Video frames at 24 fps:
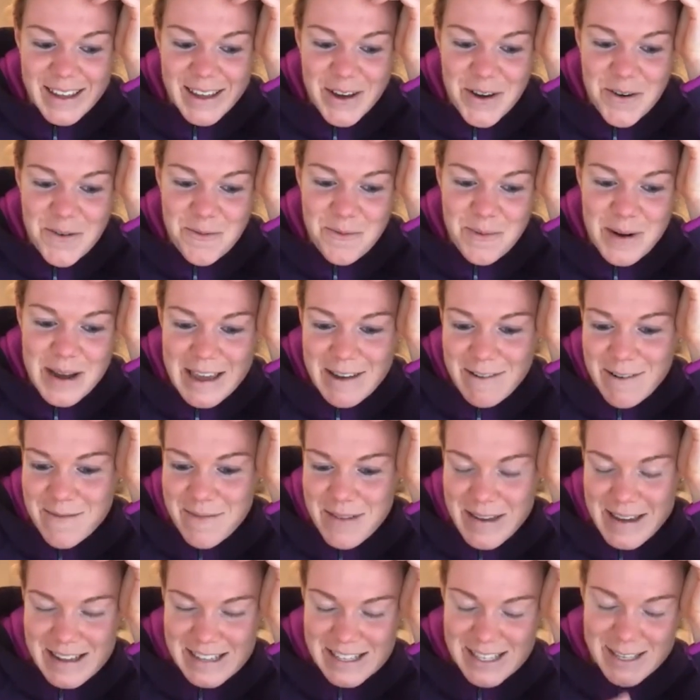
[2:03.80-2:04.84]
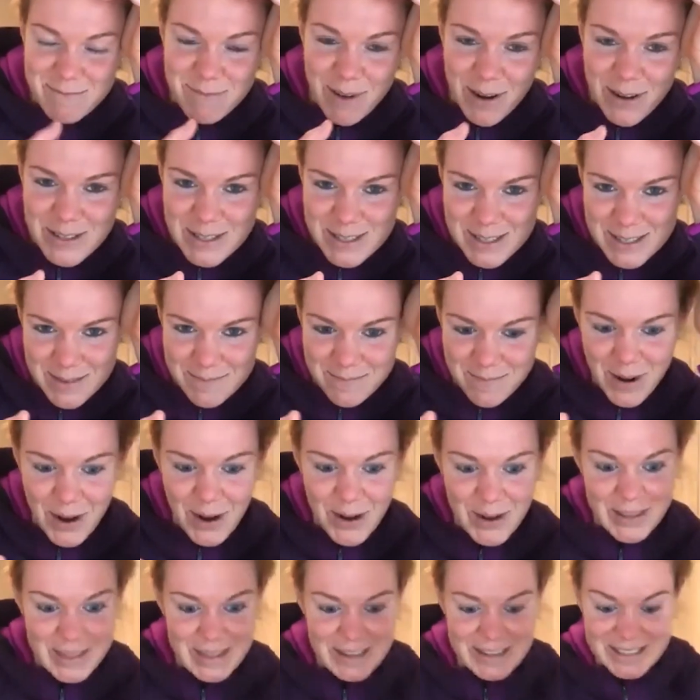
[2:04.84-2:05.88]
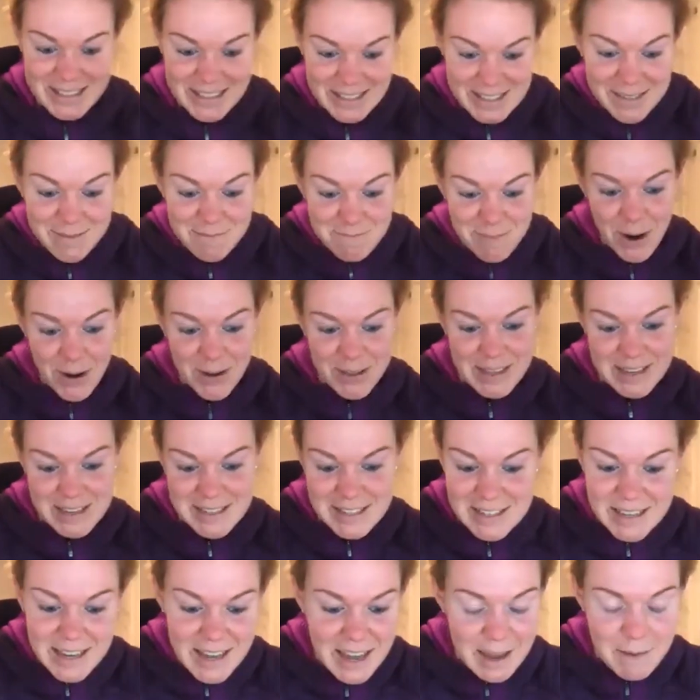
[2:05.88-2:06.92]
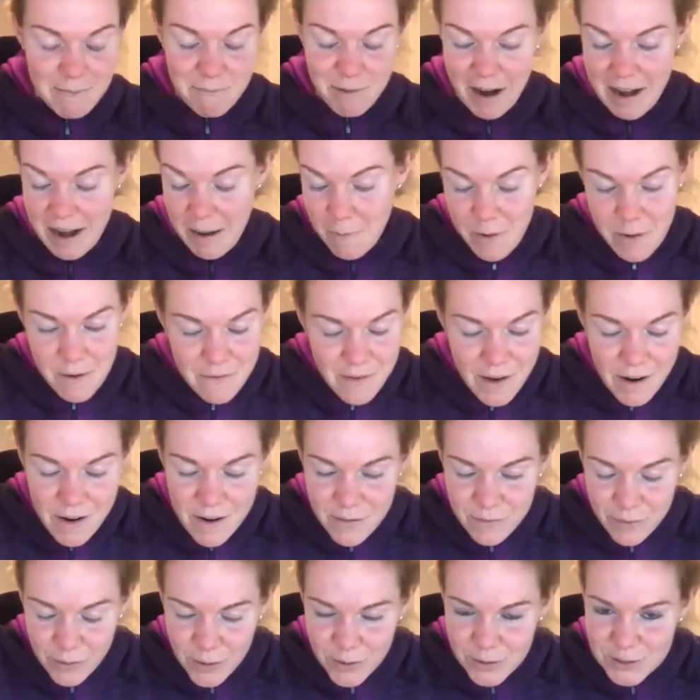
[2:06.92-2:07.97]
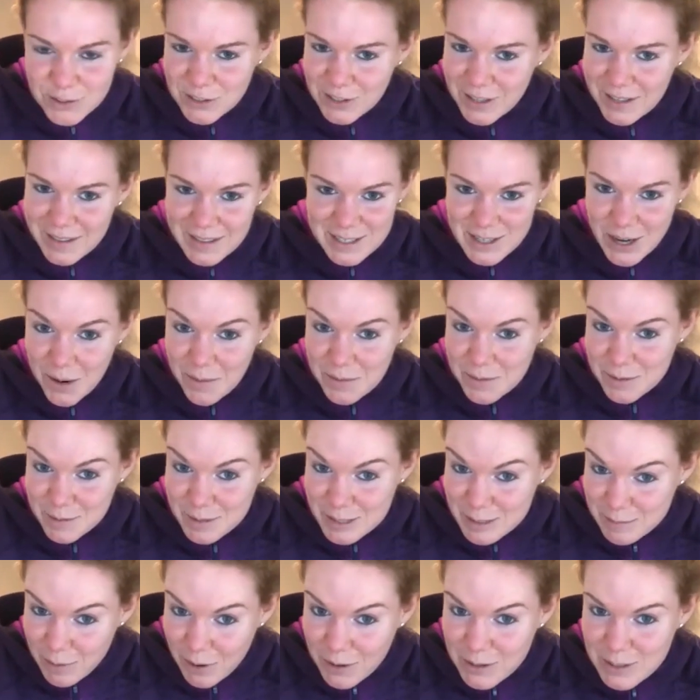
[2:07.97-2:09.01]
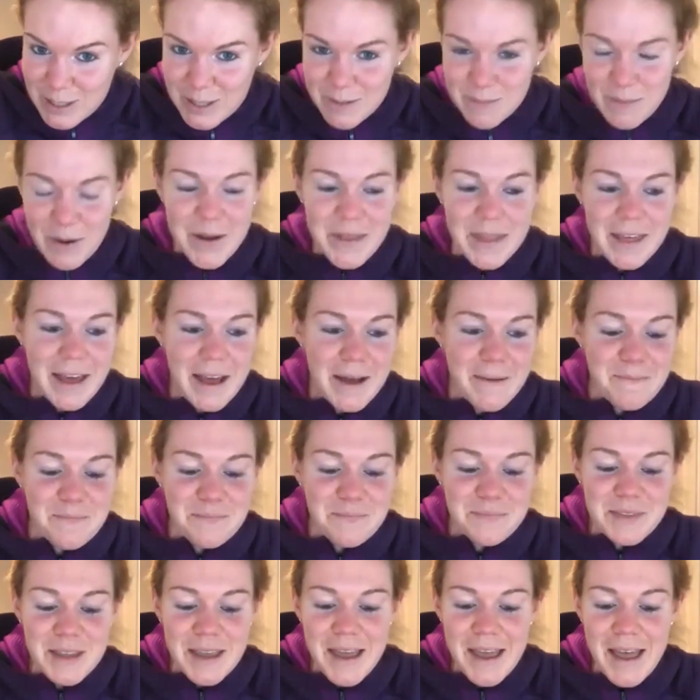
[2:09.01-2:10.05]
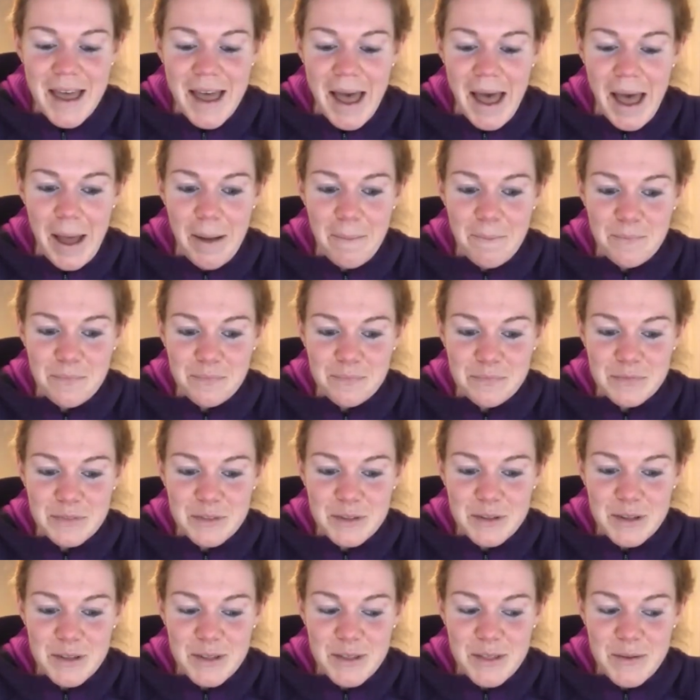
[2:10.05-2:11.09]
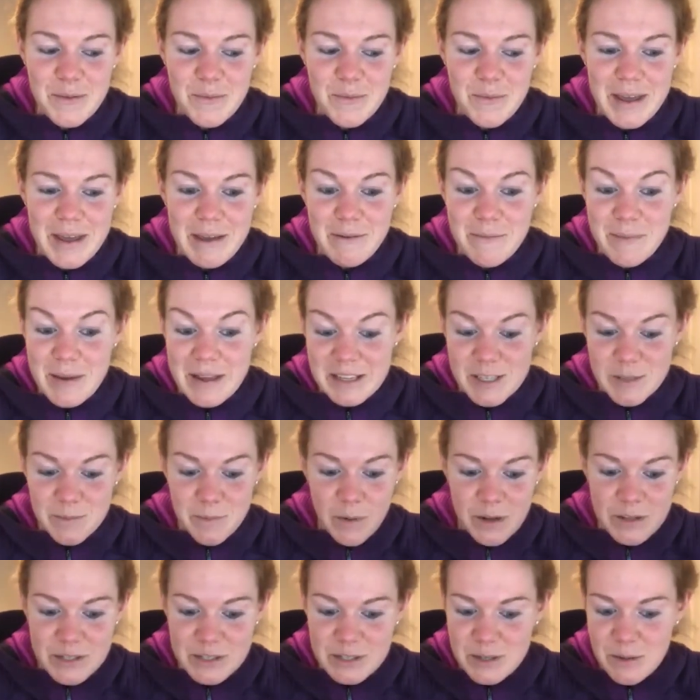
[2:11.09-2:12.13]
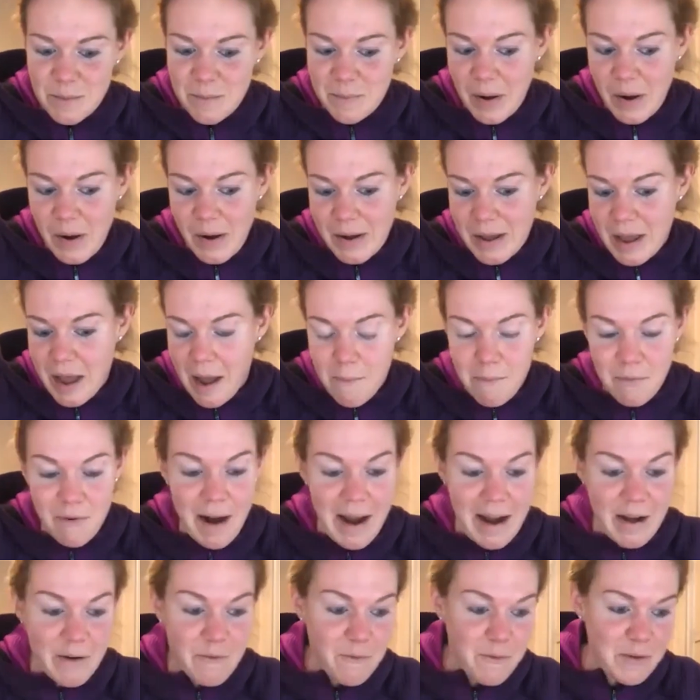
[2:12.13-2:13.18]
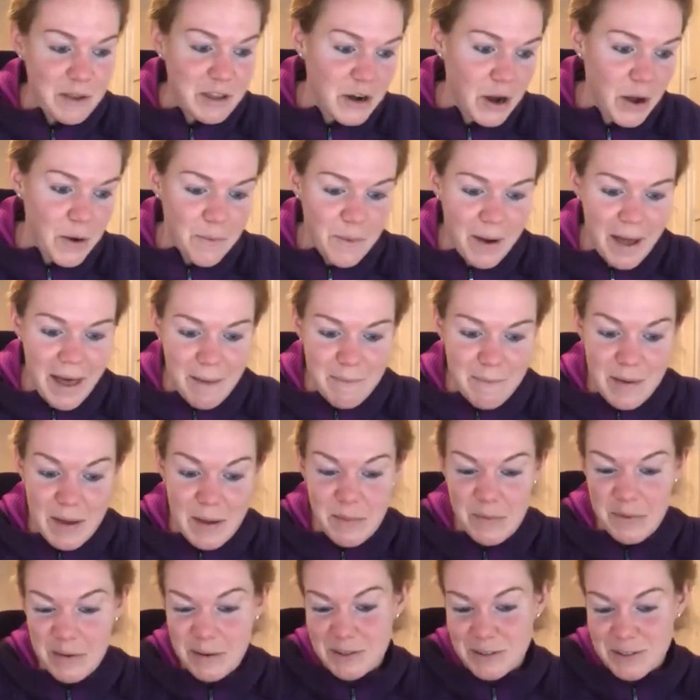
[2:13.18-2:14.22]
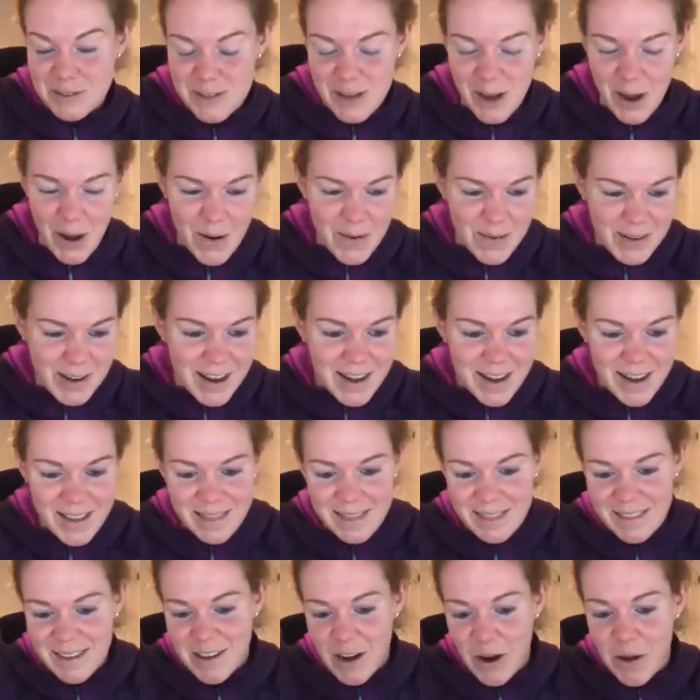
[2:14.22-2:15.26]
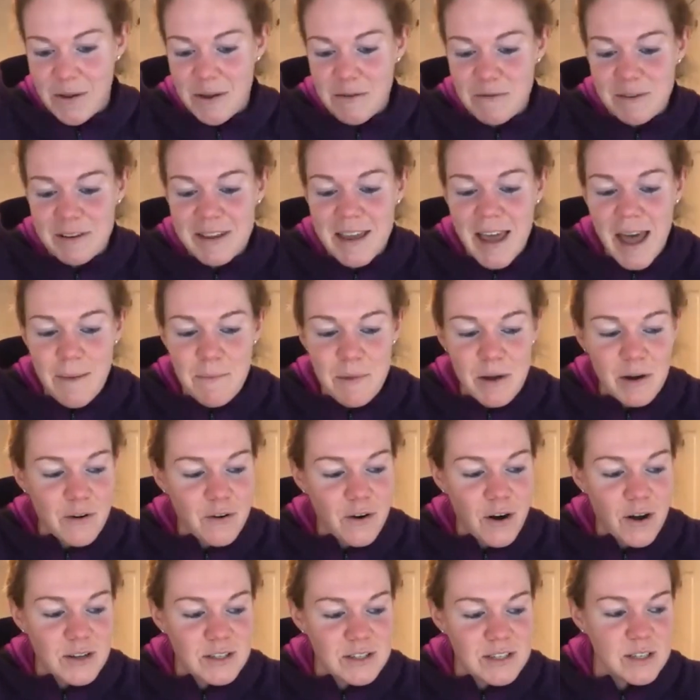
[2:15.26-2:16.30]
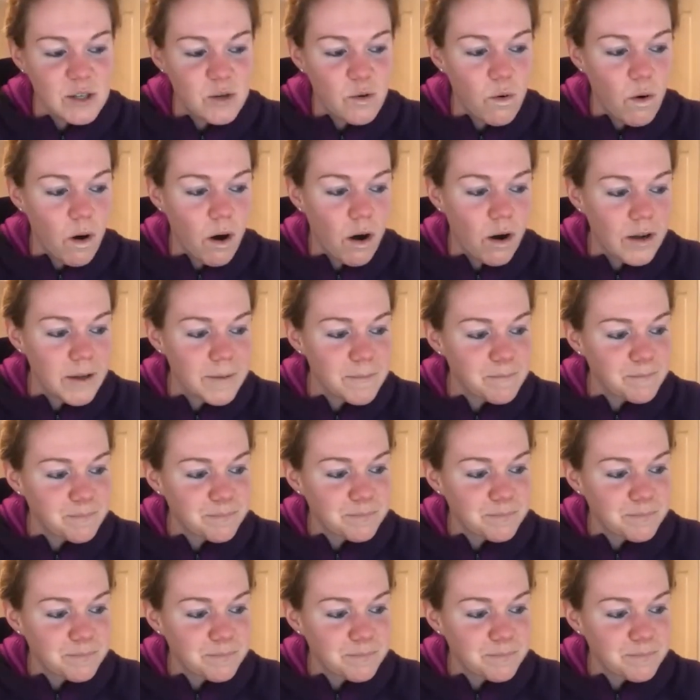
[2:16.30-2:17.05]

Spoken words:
we were being sponsored by this kit brand. And we were very fortunate at the time to be sponsored by them. We were being sponsored by a brand, where people were just going in, and, it came across as quite,